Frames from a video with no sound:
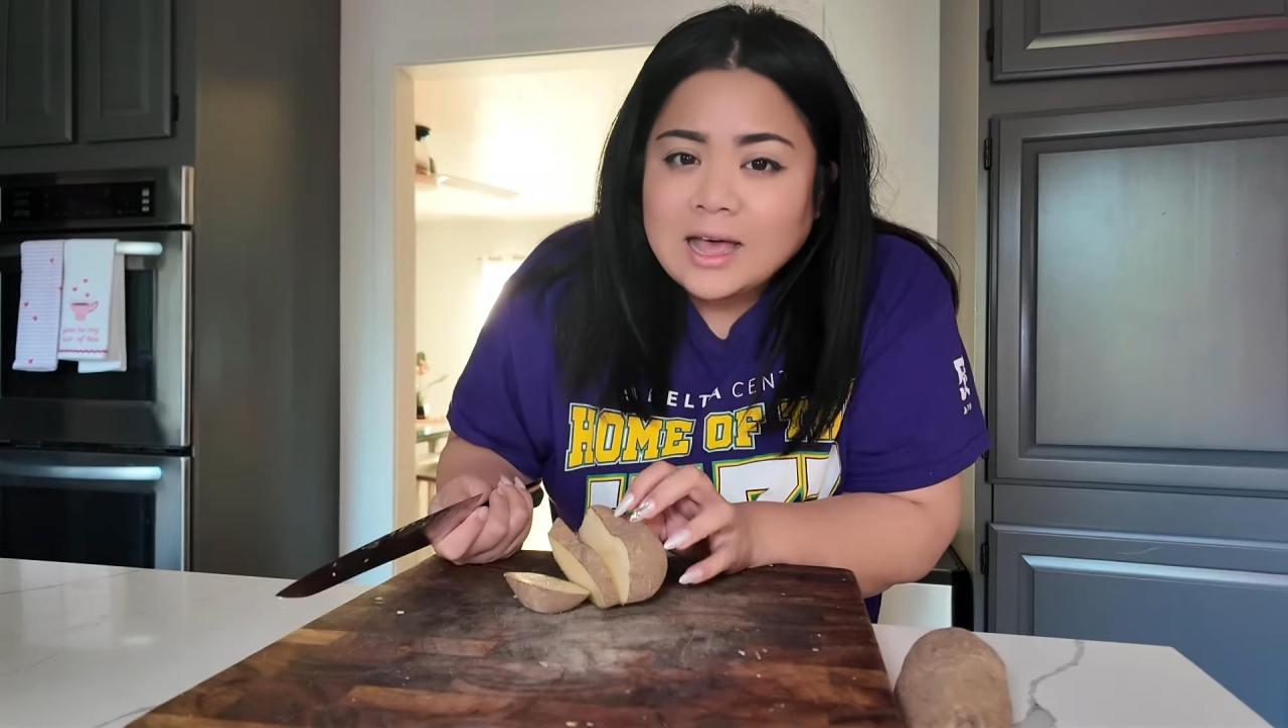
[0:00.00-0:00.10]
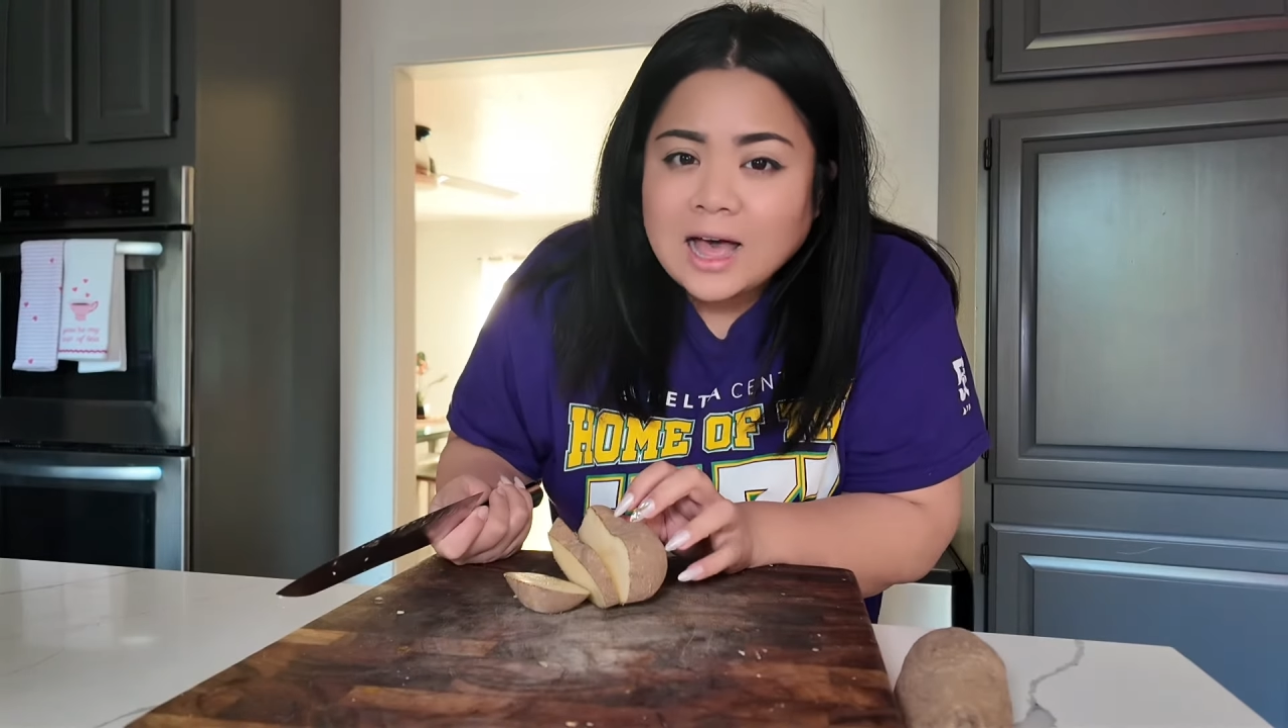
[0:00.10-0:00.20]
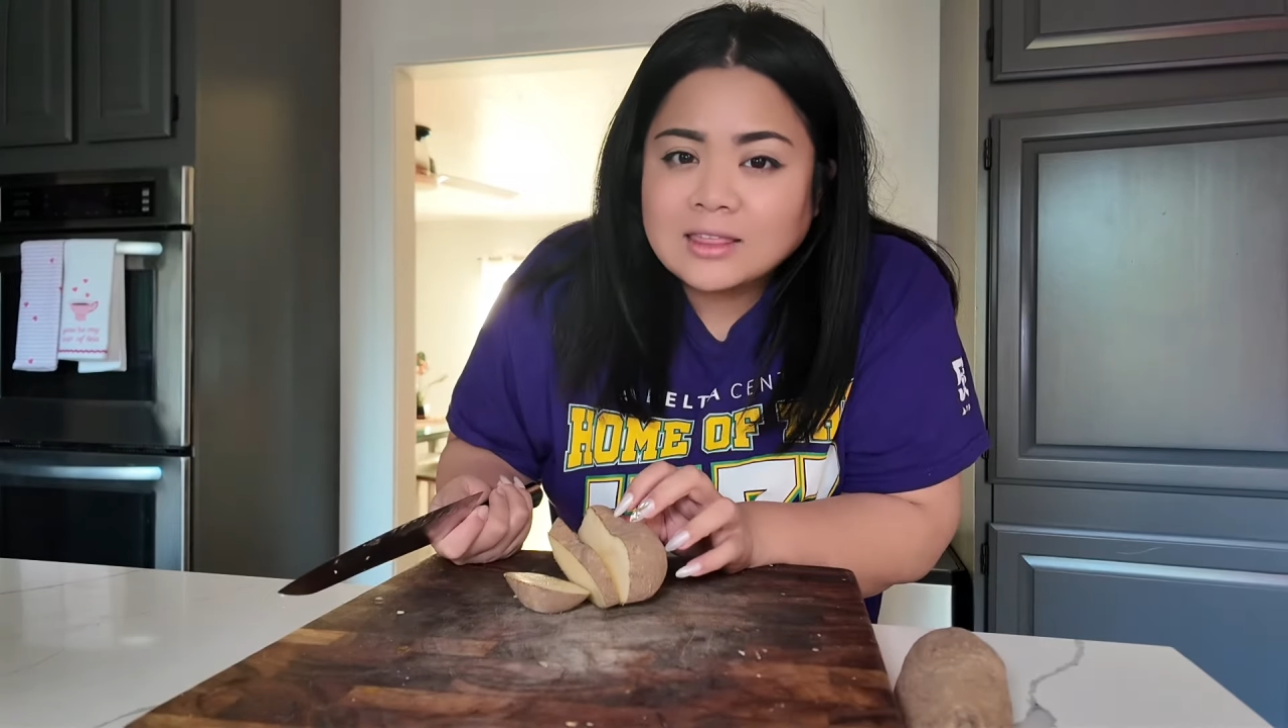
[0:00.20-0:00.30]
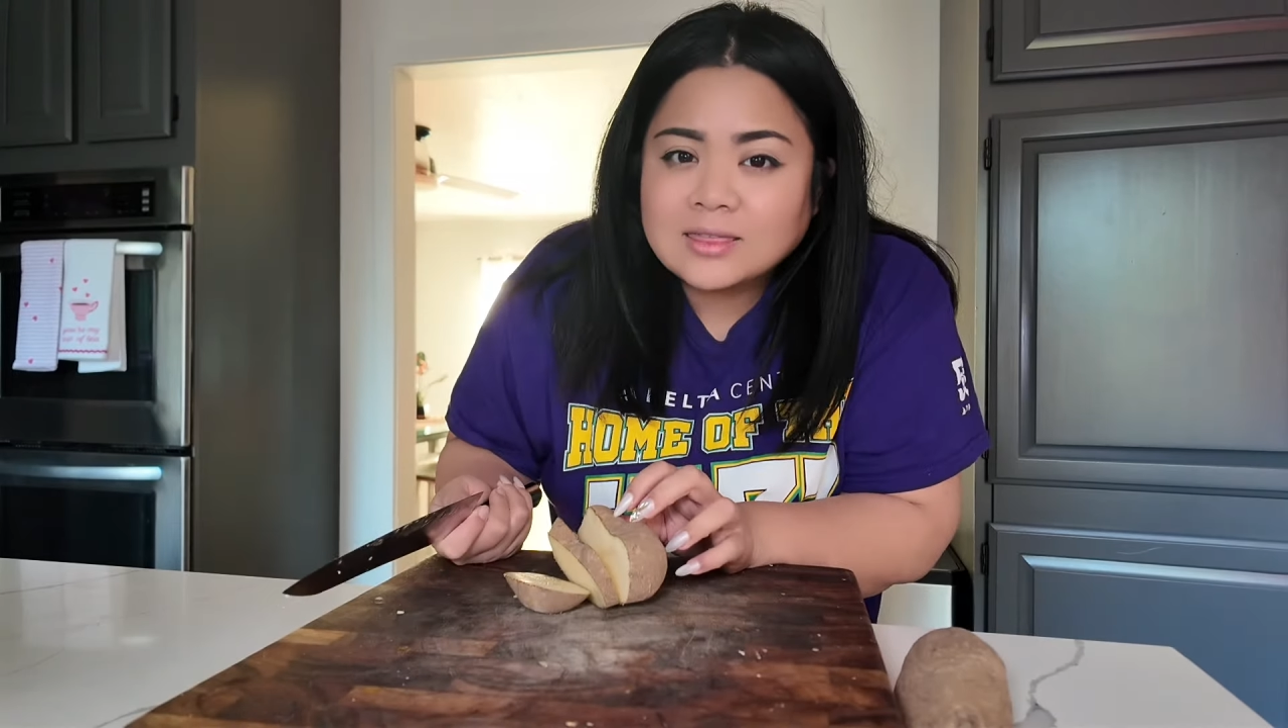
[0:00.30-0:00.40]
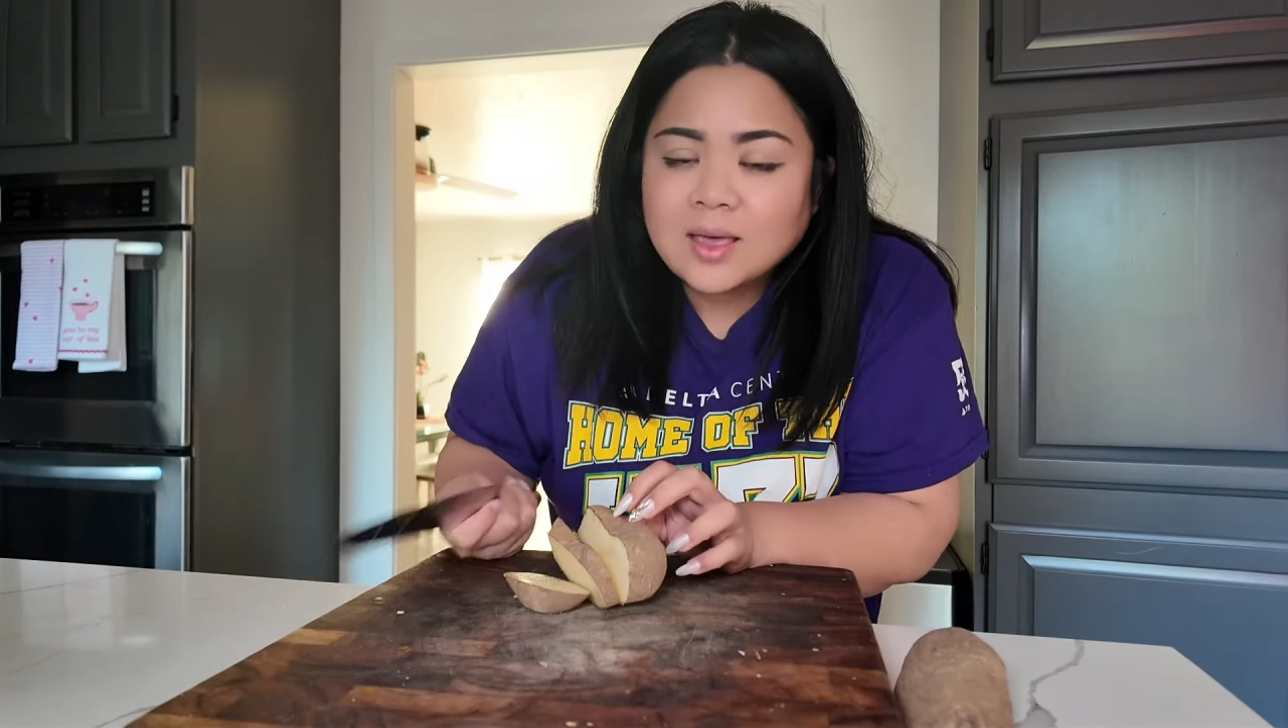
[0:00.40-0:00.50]

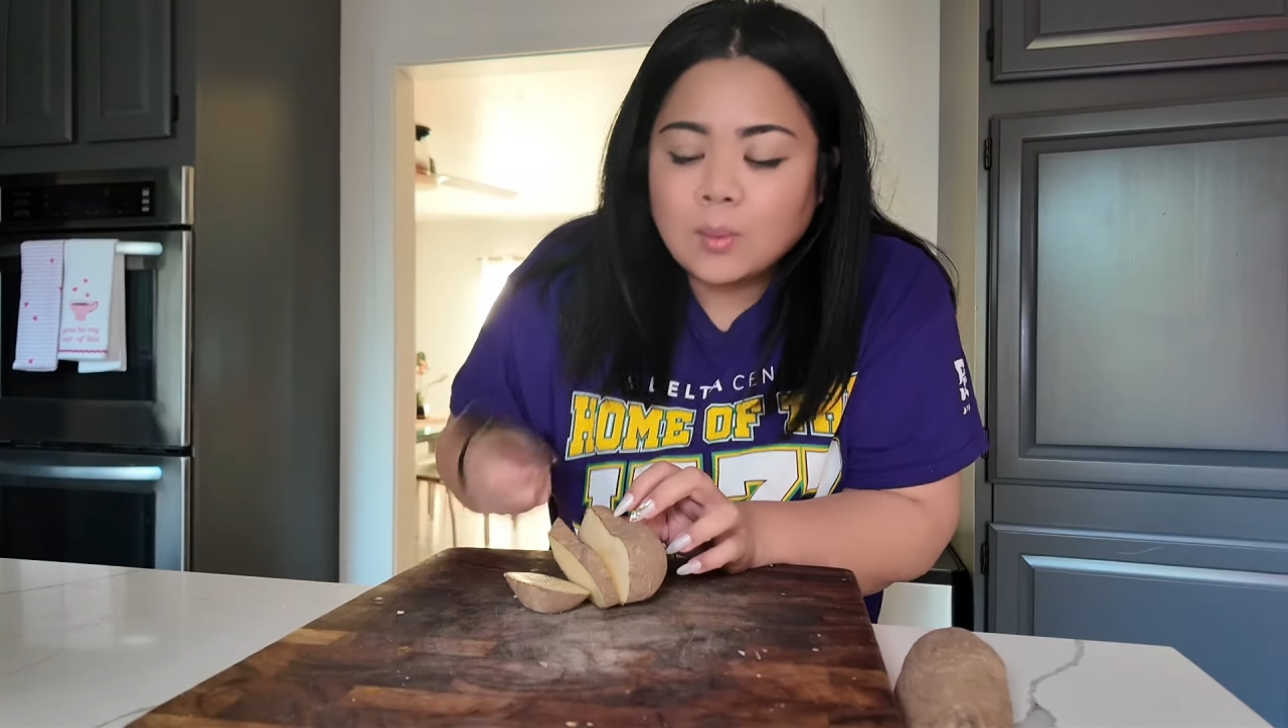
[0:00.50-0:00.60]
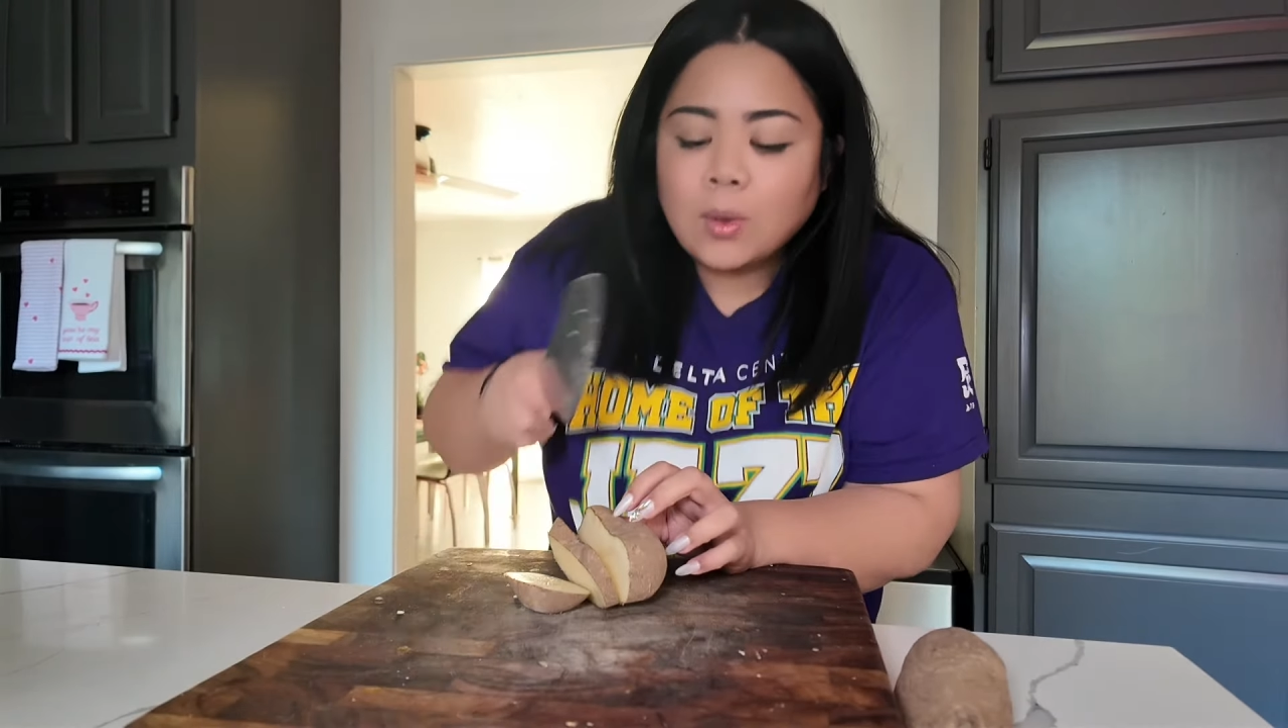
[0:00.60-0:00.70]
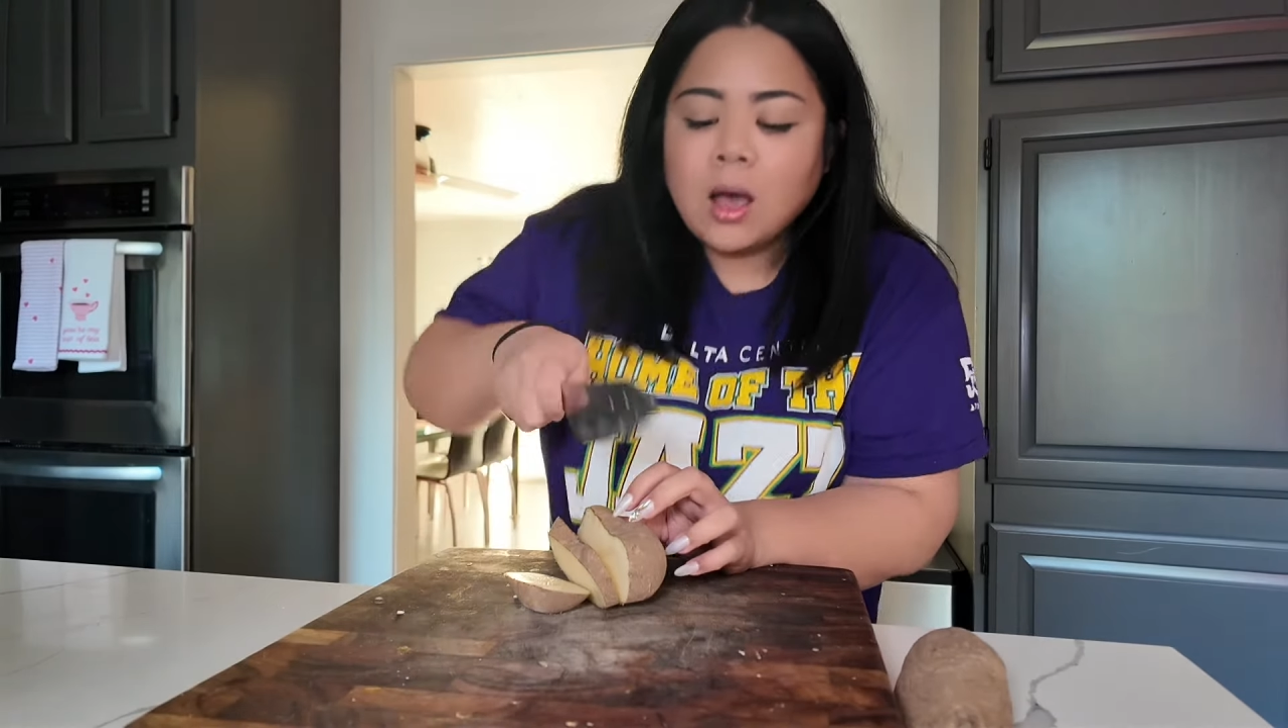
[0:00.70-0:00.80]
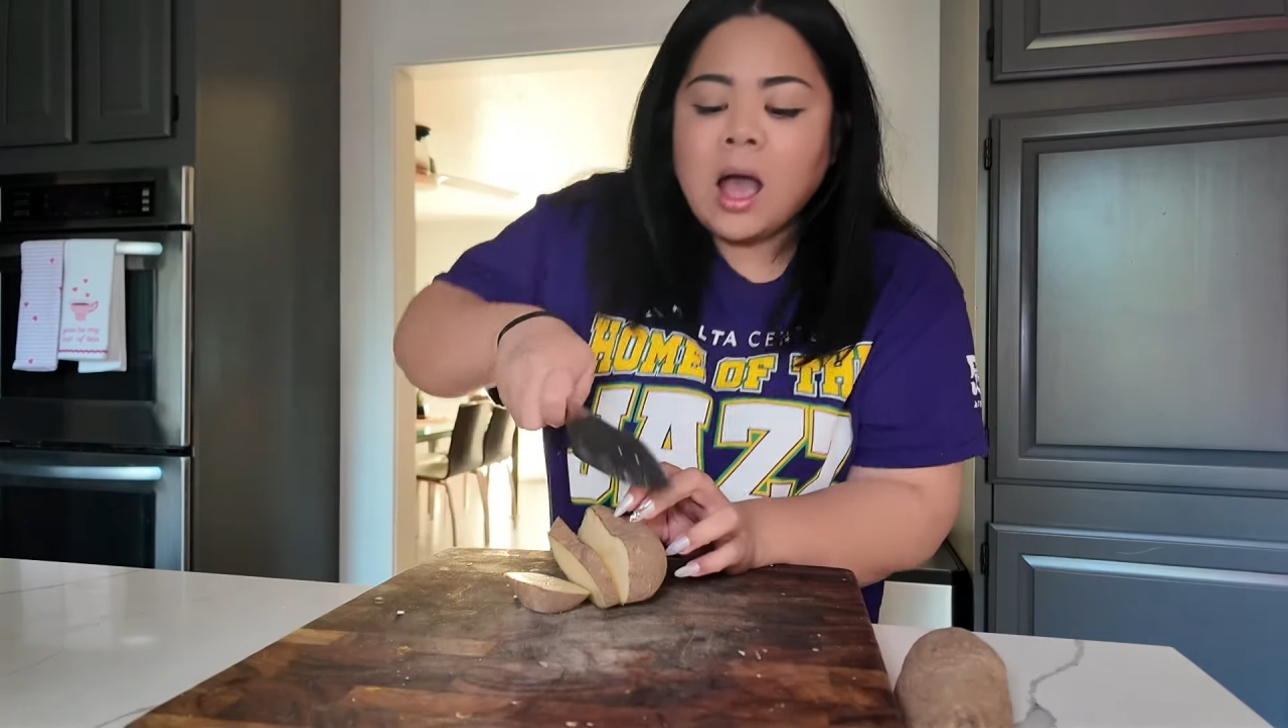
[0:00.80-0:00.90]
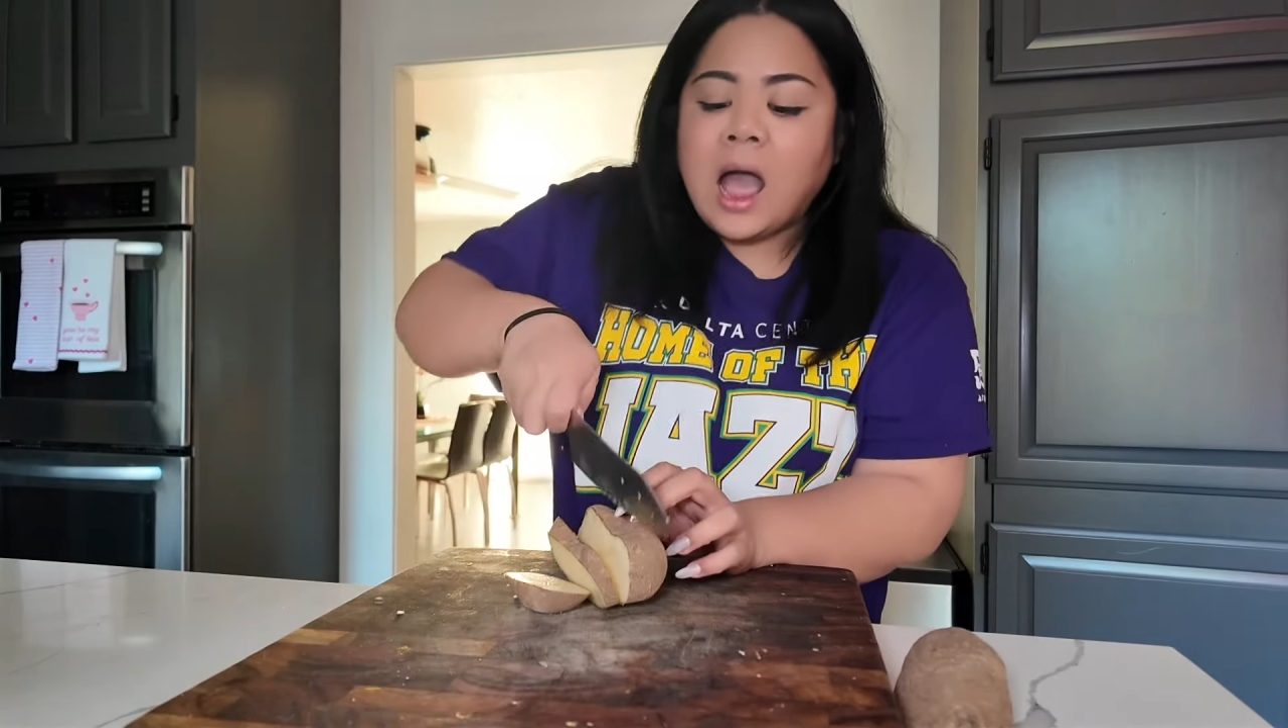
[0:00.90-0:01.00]
cut them